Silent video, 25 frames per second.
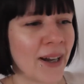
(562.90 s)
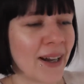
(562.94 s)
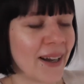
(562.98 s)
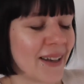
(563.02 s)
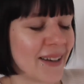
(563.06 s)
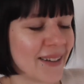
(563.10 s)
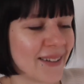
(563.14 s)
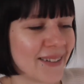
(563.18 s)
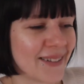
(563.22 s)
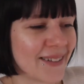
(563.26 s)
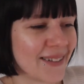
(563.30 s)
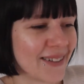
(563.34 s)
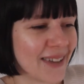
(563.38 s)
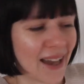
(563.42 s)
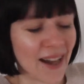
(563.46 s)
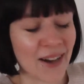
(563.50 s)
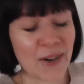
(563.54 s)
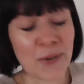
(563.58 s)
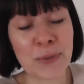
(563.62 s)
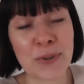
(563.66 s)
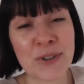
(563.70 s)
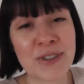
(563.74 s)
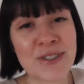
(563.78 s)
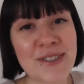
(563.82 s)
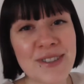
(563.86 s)
and yeah,
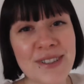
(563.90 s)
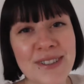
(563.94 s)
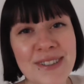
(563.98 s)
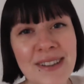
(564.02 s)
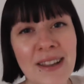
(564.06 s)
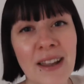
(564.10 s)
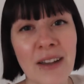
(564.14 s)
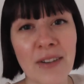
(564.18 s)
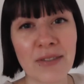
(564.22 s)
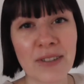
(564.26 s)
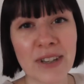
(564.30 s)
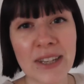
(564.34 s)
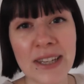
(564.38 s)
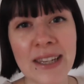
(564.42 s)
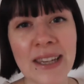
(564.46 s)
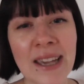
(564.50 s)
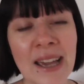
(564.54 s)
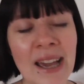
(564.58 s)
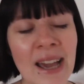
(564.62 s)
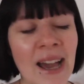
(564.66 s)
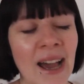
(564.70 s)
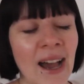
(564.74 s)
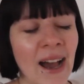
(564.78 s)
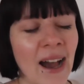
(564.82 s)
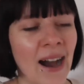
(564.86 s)
it was just lovely.
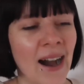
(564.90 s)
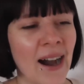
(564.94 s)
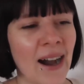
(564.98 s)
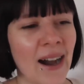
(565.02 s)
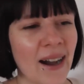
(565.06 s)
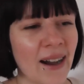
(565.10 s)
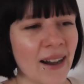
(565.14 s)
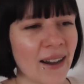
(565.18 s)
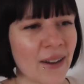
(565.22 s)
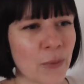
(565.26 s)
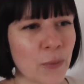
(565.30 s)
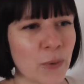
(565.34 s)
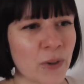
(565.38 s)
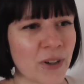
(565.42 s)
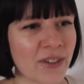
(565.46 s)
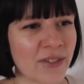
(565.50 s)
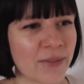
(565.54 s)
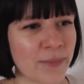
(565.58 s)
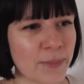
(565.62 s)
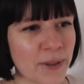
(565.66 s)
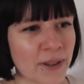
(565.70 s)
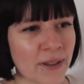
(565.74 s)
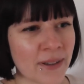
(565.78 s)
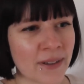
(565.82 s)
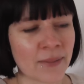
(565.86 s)
I would
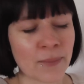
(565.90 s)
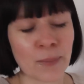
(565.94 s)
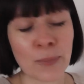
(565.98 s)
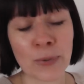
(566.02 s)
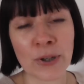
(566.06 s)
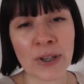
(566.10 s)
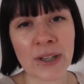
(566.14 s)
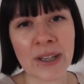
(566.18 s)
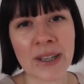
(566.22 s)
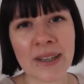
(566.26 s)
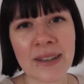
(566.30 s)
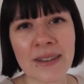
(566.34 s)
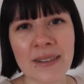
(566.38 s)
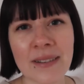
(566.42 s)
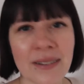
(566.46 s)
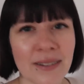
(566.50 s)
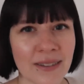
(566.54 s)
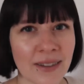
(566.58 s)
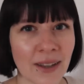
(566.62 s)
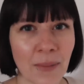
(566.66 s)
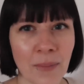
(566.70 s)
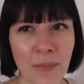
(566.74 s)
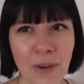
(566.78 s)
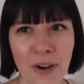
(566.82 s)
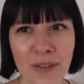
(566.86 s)
have put in
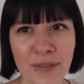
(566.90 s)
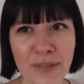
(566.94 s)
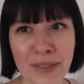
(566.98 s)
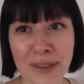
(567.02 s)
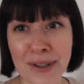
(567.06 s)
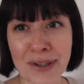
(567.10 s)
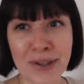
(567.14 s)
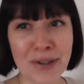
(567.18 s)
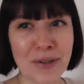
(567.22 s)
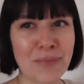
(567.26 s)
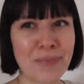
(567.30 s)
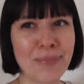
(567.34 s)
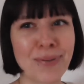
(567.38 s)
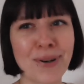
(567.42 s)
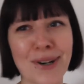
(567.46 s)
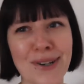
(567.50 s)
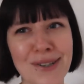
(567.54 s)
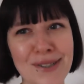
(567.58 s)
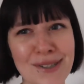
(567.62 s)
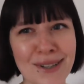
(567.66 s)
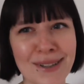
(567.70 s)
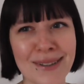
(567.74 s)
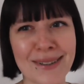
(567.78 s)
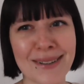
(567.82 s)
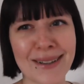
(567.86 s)
some of the
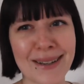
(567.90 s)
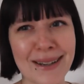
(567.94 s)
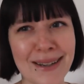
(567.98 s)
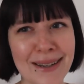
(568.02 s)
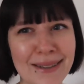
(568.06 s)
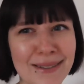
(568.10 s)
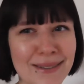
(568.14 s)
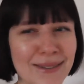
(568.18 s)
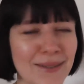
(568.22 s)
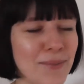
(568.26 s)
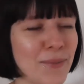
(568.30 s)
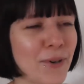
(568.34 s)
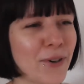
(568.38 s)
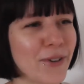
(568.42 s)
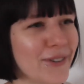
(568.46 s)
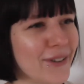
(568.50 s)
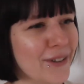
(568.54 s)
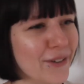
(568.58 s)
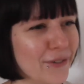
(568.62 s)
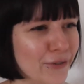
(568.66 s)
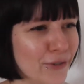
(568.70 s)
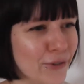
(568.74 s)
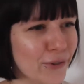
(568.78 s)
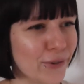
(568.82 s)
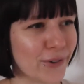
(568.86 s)
impressions, I guess.
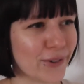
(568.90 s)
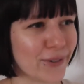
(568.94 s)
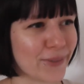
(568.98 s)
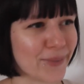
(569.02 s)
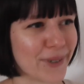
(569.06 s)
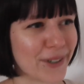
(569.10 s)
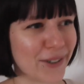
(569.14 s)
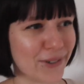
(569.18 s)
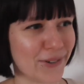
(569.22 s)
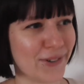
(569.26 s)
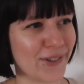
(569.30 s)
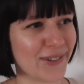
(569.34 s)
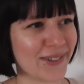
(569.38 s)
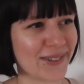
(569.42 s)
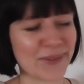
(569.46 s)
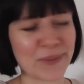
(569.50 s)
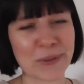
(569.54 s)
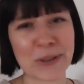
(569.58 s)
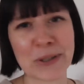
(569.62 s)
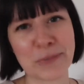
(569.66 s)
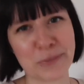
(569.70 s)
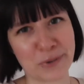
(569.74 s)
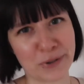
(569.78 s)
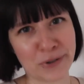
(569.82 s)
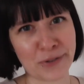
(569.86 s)
Mostly food, because
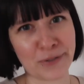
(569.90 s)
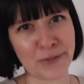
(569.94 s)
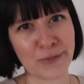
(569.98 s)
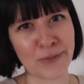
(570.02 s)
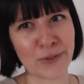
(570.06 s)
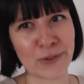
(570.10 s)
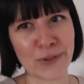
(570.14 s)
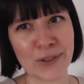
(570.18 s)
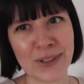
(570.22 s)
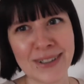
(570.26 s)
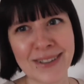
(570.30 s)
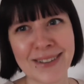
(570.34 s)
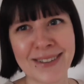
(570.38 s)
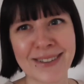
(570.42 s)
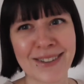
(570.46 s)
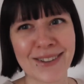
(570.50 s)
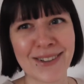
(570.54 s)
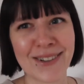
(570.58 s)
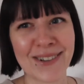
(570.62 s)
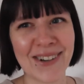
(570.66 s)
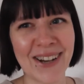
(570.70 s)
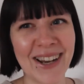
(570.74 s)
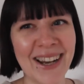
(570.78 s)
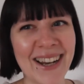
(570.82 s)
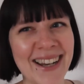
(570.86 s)
we are both foodies,
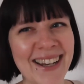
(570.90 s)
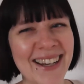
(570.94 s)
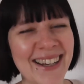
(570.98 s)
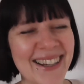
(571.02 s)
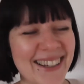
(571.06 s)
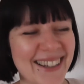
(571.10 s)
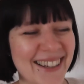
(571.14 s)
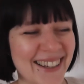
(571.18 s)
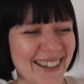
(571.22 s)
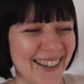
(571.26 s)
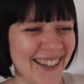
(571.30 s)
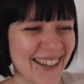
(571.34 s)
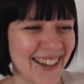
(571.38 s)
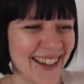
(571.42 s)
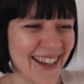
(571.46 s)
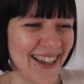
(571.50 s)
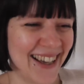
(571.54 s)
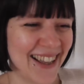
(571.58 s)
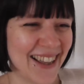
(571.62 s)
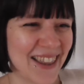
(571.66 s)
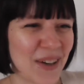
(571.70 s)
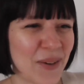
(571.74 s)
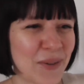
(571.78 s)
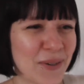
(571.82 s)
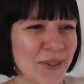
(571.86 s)
so
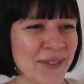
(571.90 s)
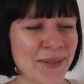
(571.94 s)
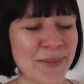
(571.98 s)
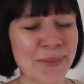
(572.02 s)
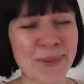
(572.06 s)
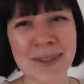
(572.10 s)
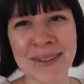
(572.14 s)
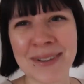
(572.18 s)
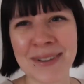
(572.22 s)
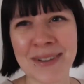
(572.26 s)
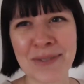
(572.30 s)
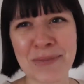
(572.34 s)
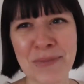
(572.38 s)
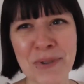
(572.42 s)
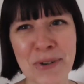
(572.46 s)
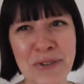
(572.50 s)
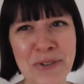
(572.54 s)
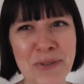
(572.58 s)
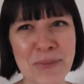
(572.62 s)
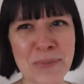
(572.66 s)
that was the most